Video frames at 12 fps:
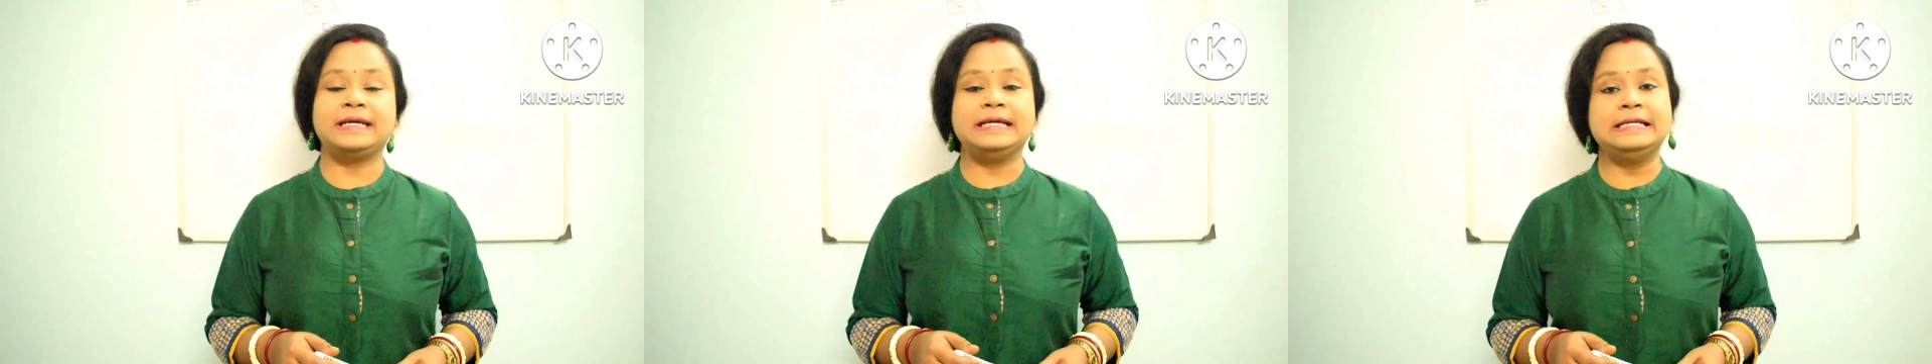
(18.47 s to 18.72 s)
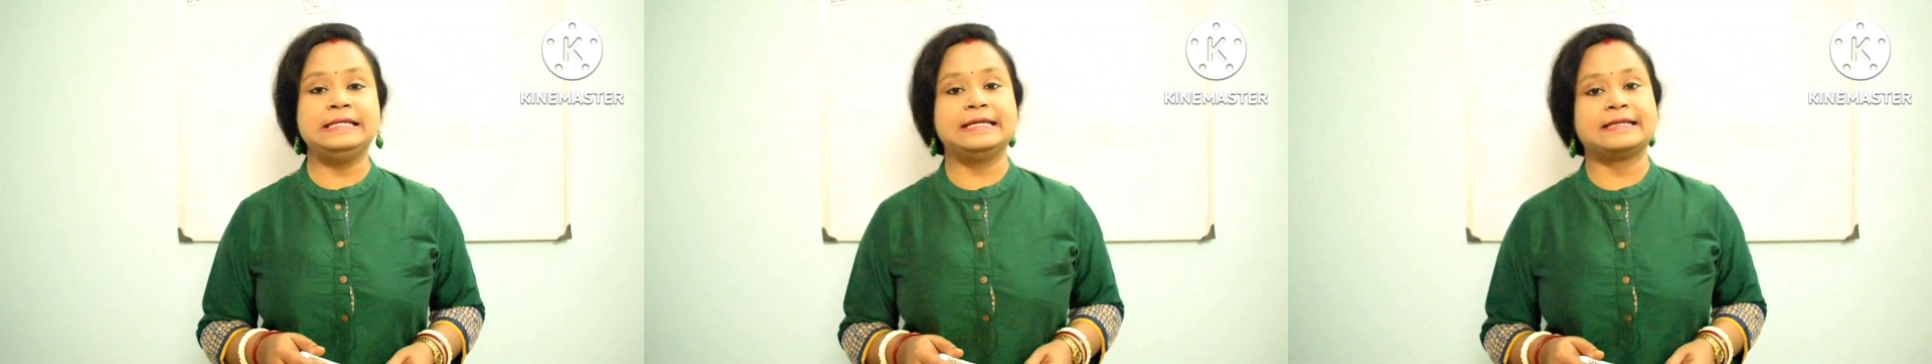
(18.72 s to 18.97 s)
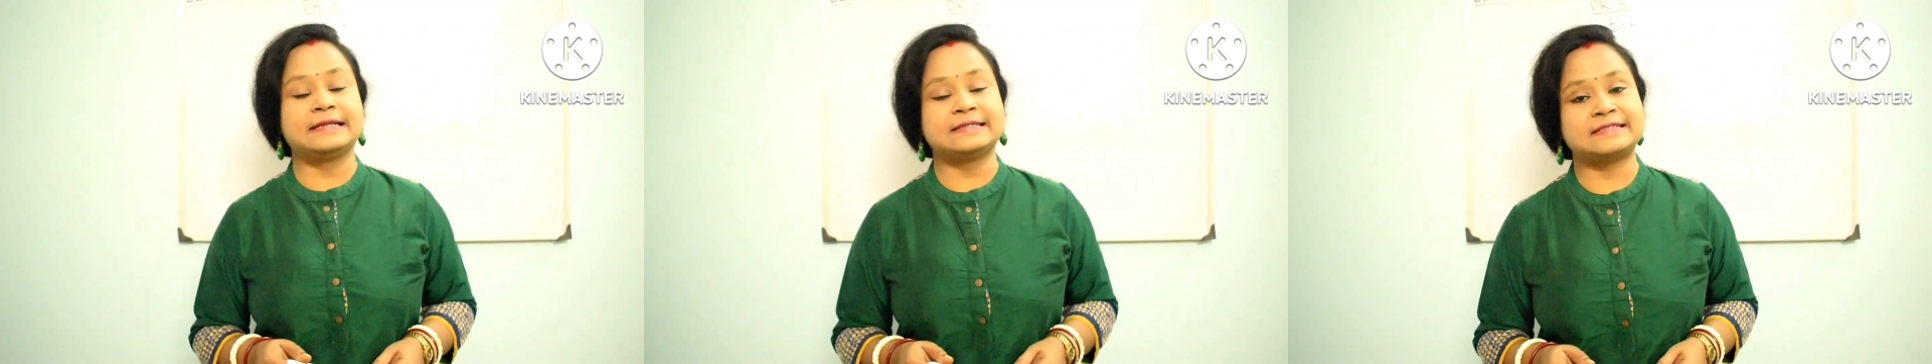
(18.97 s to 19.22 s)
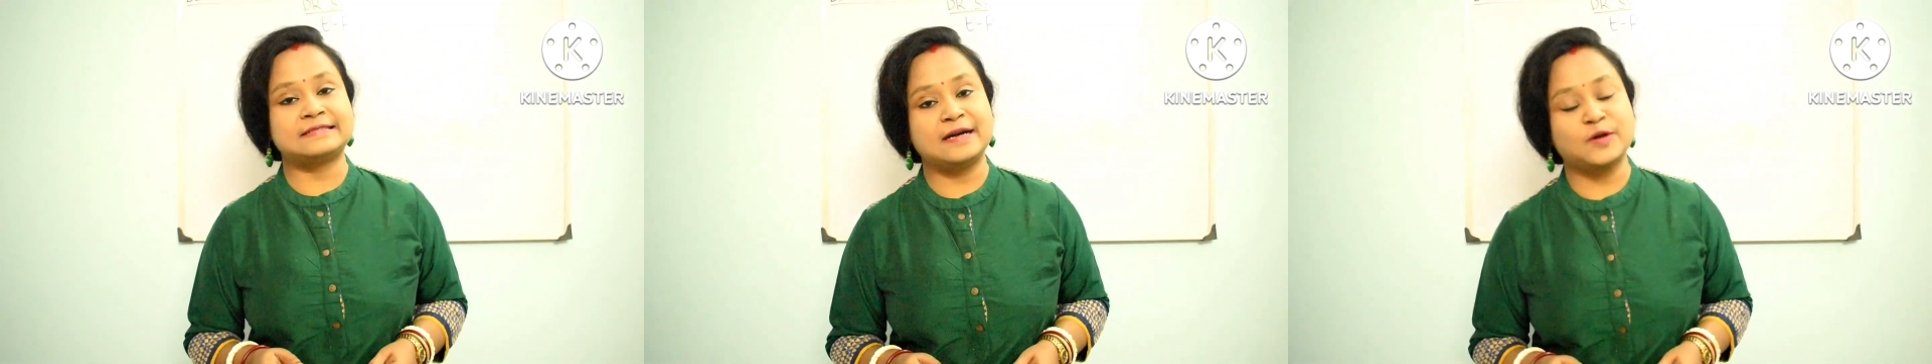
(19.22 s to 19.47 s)
in detail
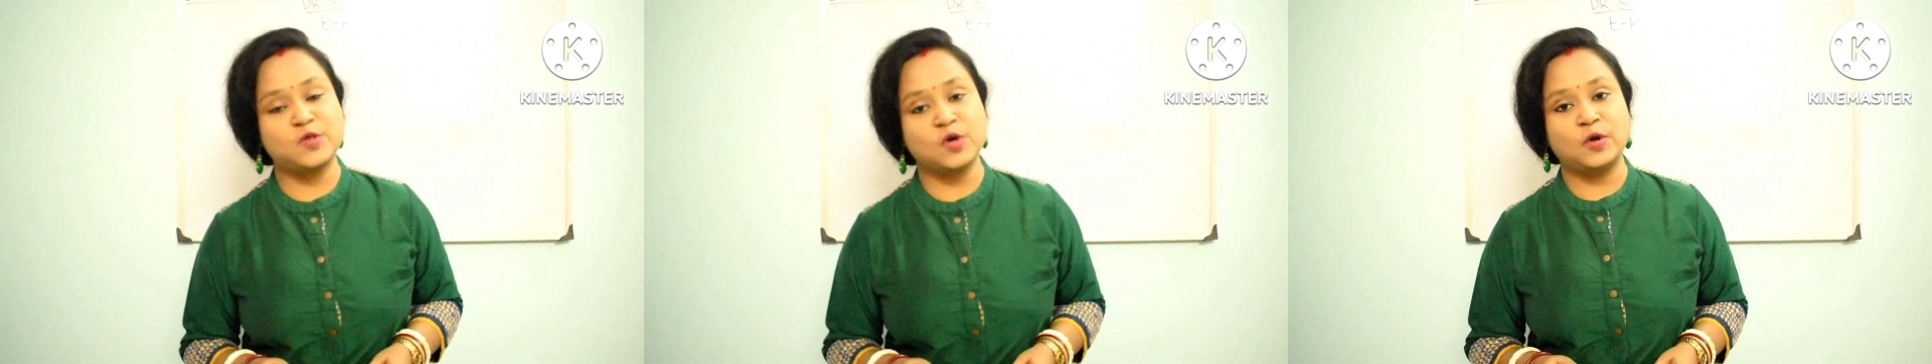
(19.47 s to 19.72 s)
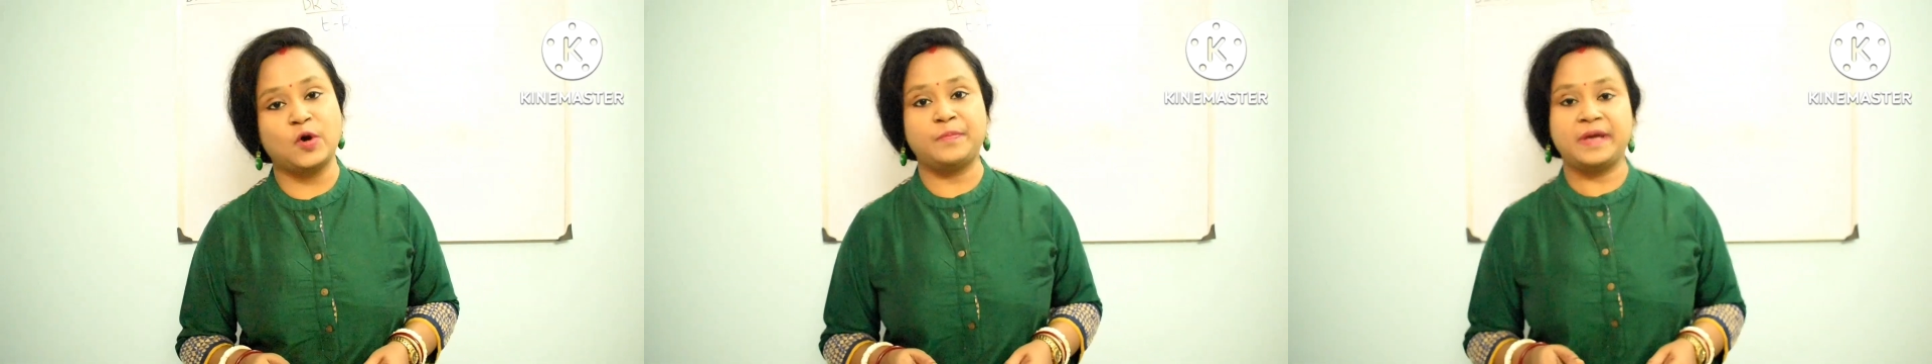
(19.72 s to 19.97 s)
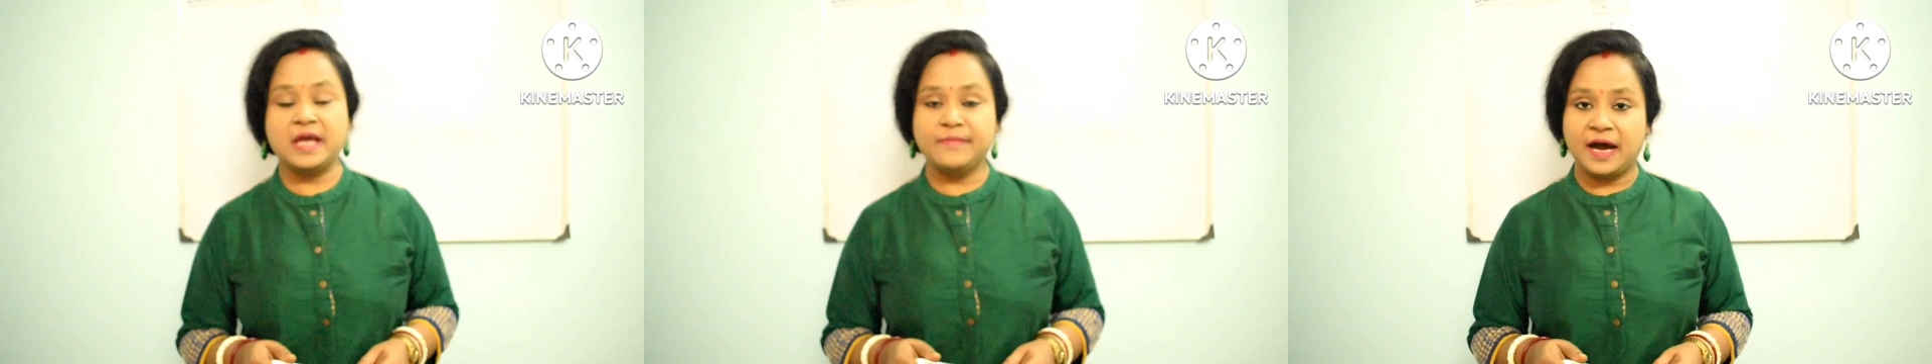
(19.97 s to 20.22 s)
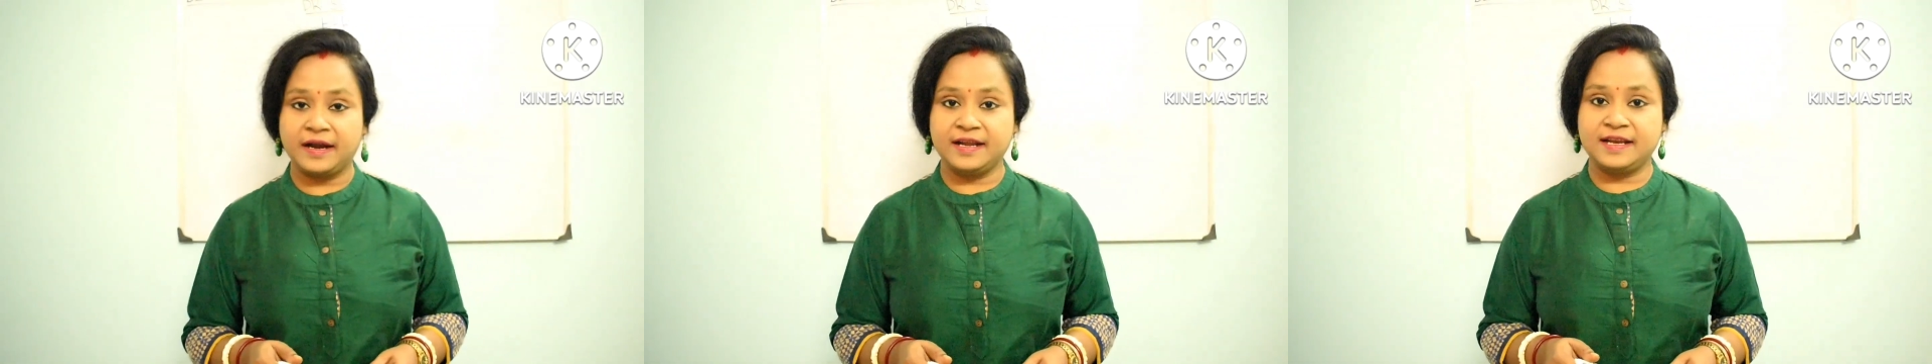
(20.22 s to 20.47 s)
structure of
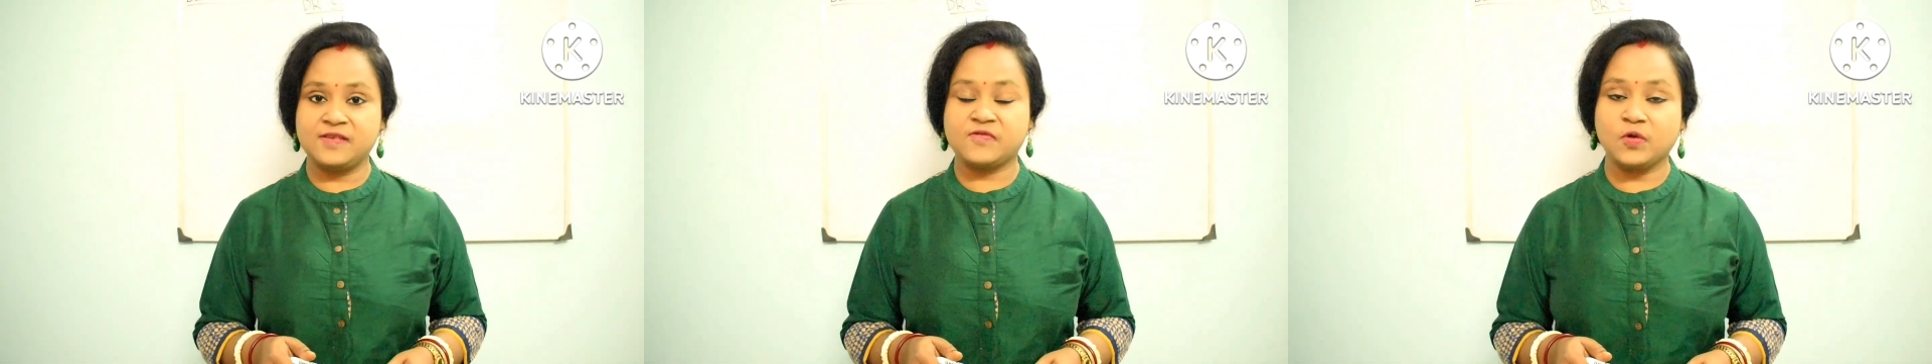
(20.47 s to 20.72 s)
mRNA.